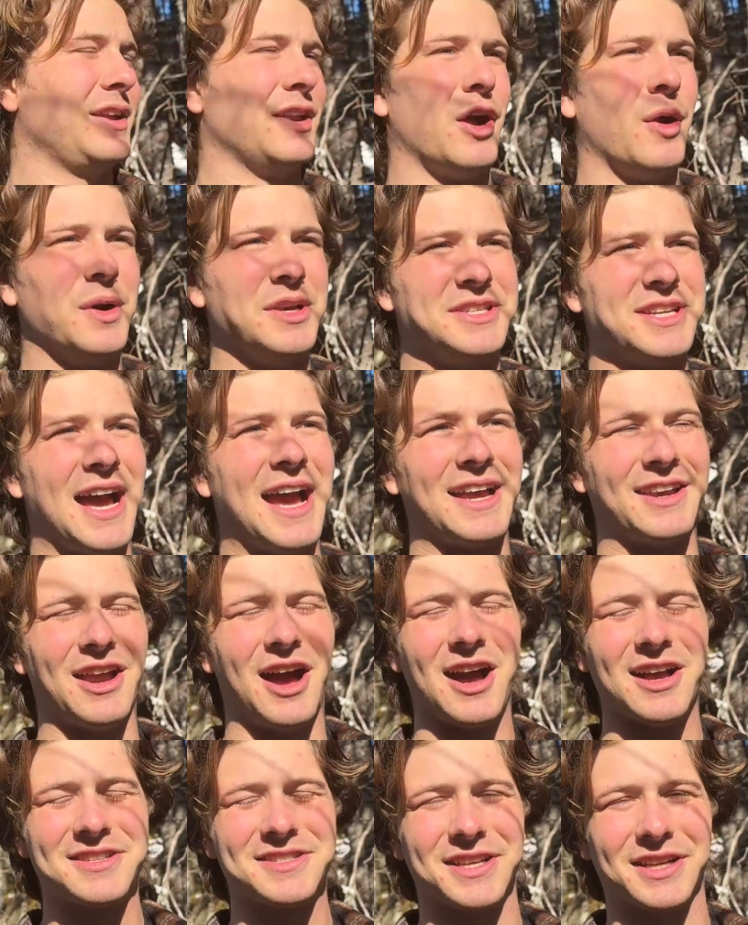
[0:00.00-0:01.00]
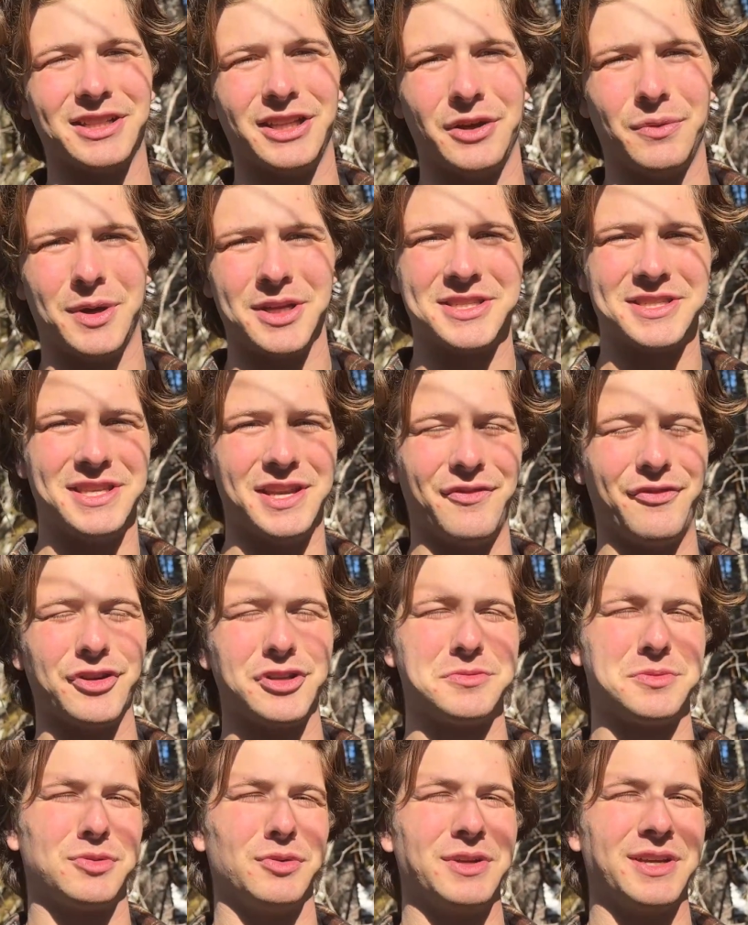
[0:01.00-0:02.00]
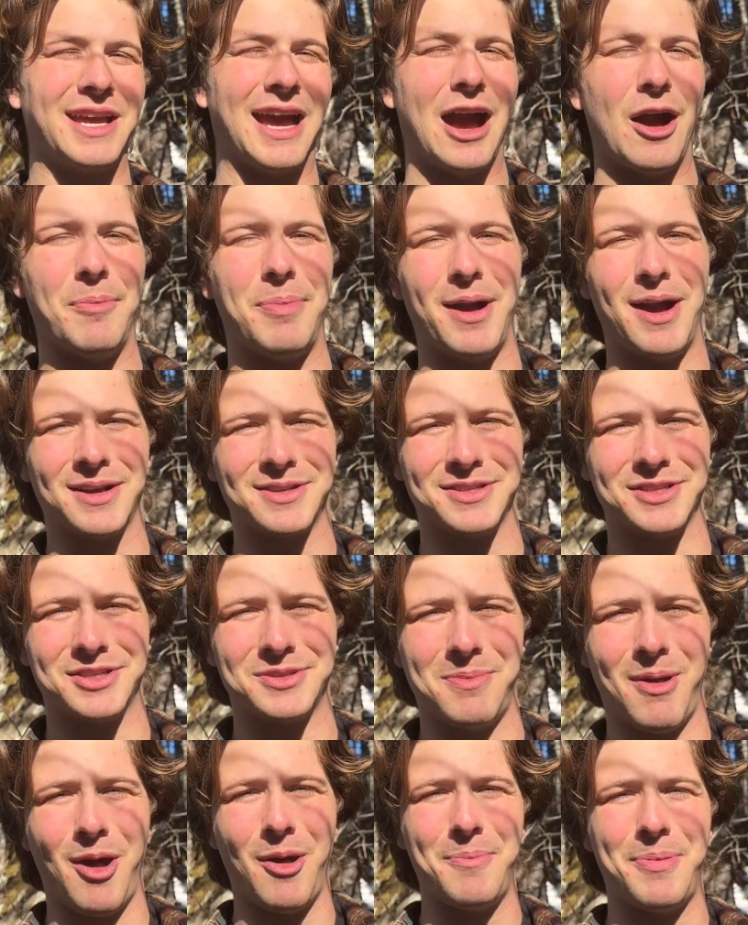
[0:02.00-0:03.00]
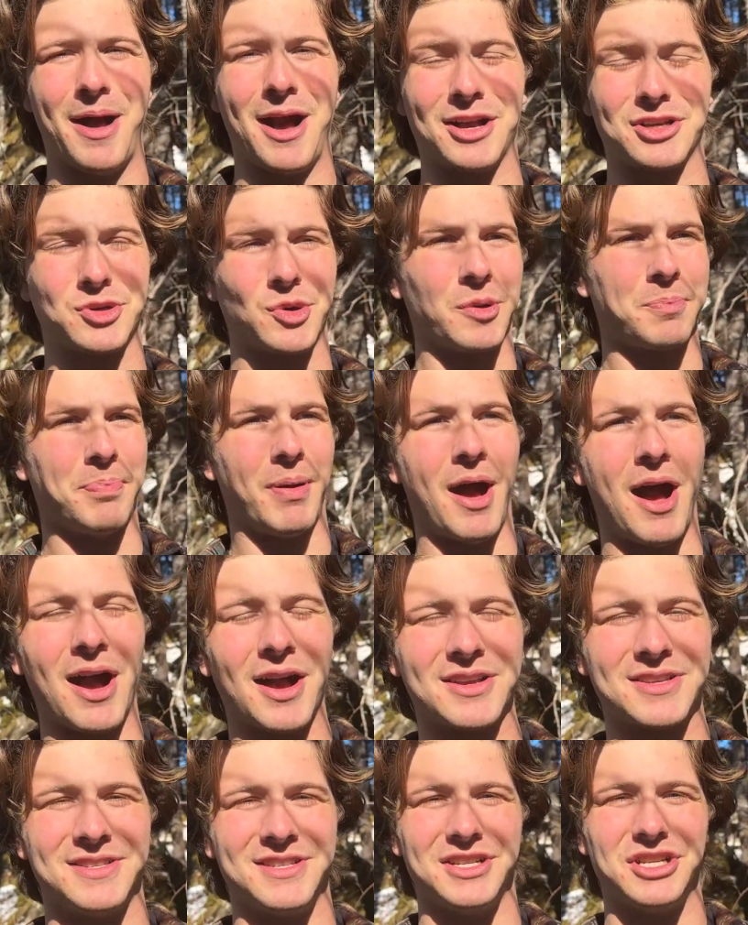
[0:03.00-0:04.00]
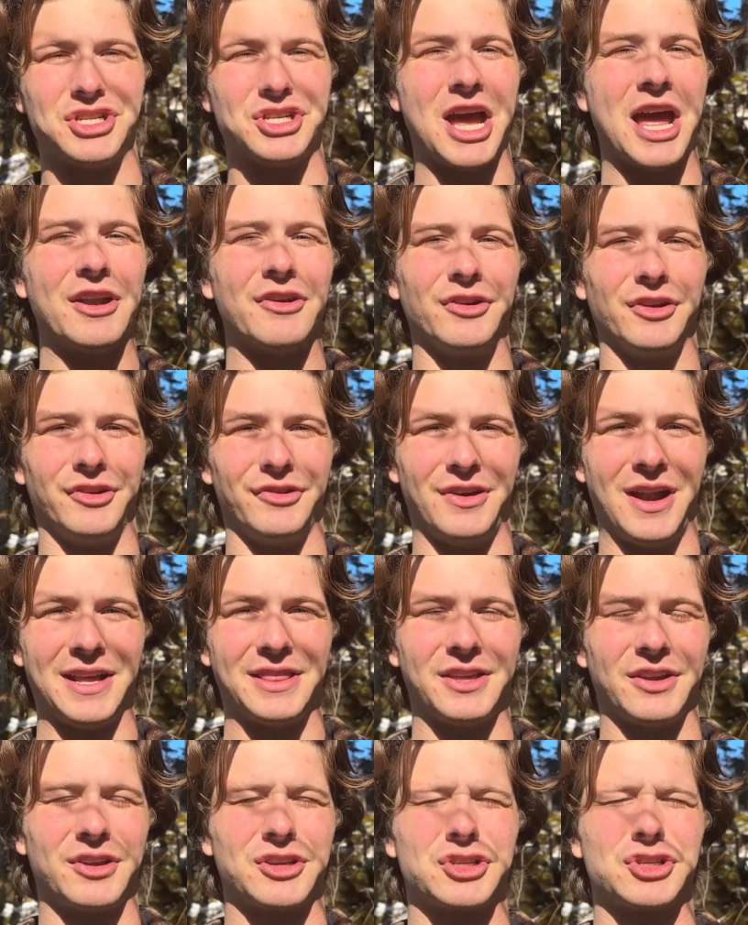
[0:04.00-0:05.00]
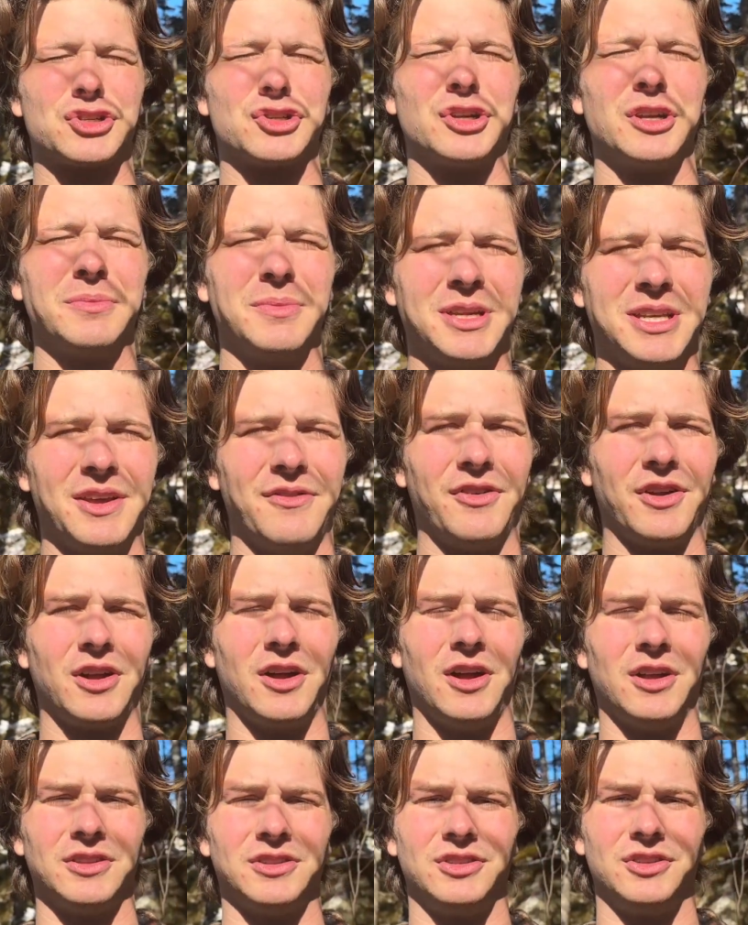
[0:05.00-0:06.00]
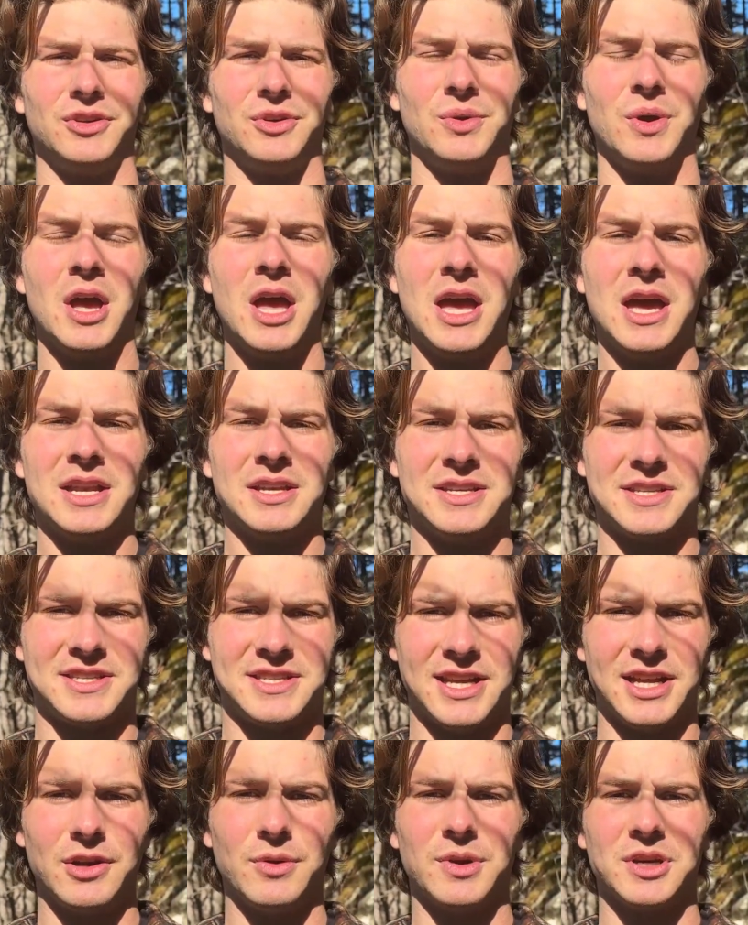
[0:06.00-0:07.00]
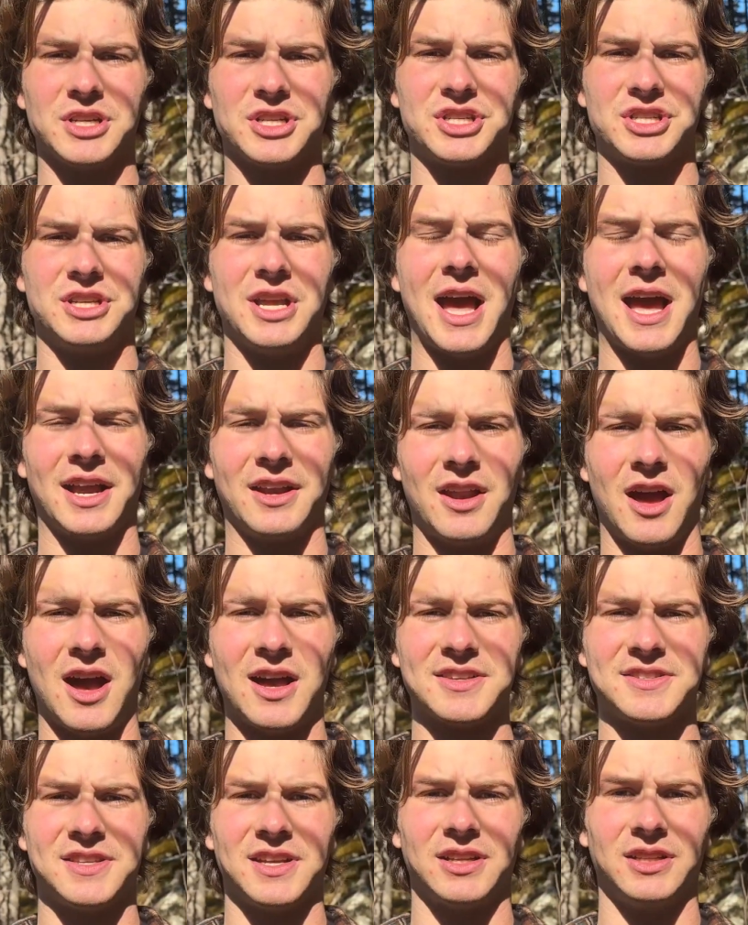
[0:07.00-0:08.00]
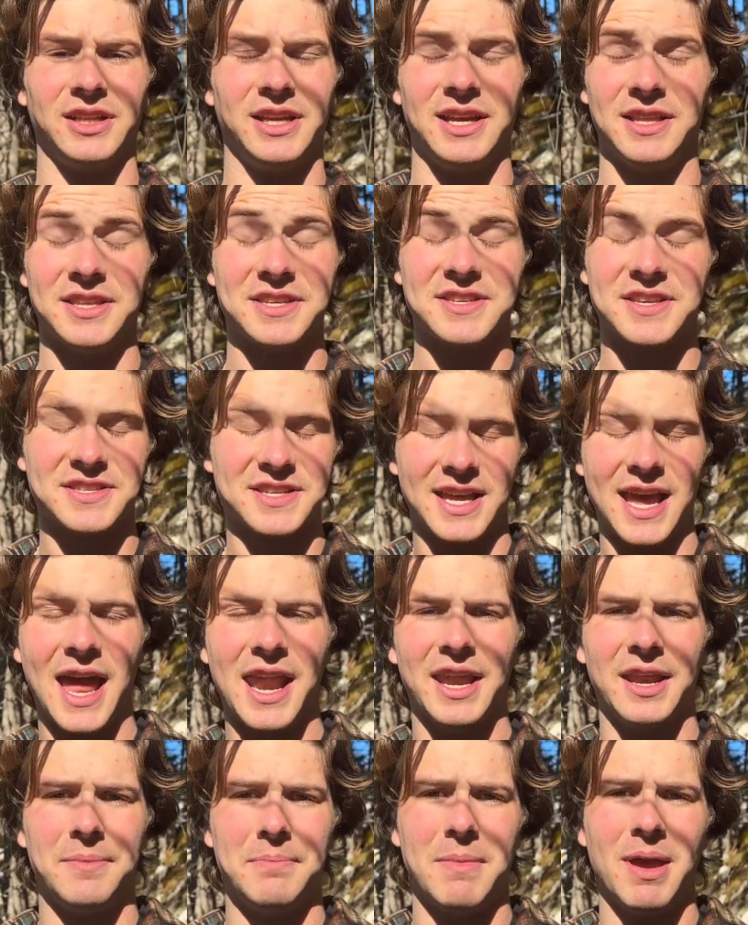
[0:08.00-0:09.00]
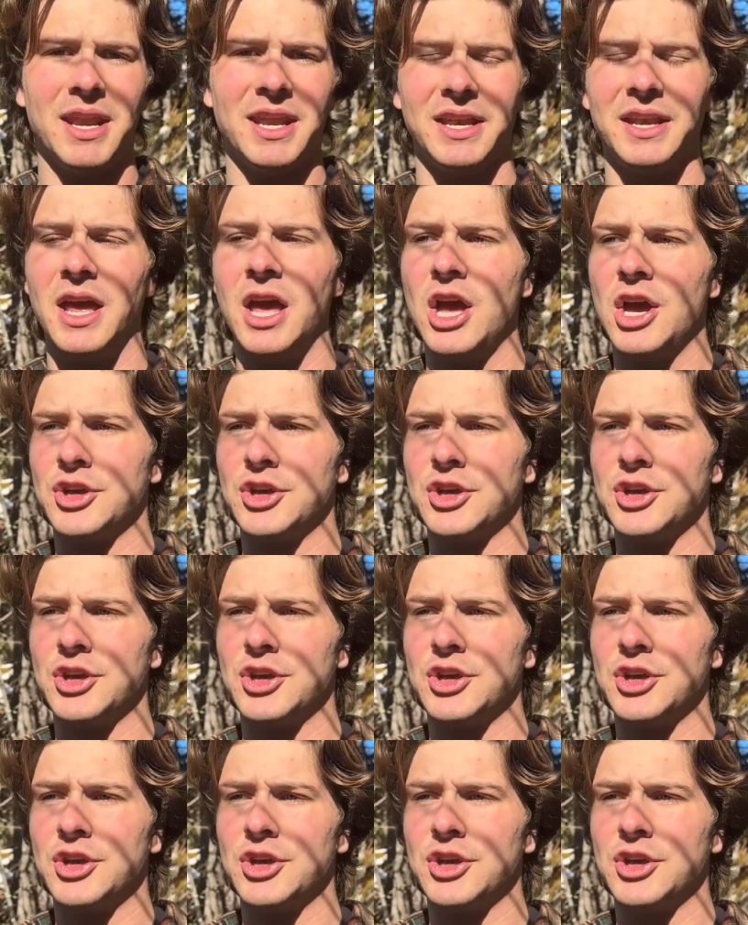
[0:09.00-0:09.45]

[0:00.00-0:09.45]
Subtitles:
know, and diagnostically, what's the difference between cowpox and smallpox, or pox in general, right? They're extremely difficult to distinguish diagnostically, and this is again admitted.